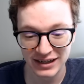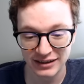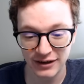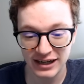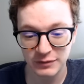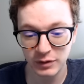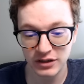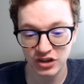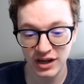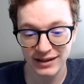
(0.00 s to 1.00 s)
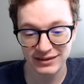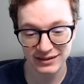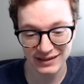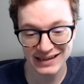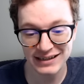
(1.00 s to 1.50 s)
There has been a
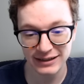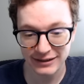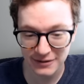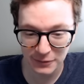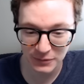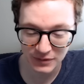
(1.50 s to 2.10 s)
Jansen Ian.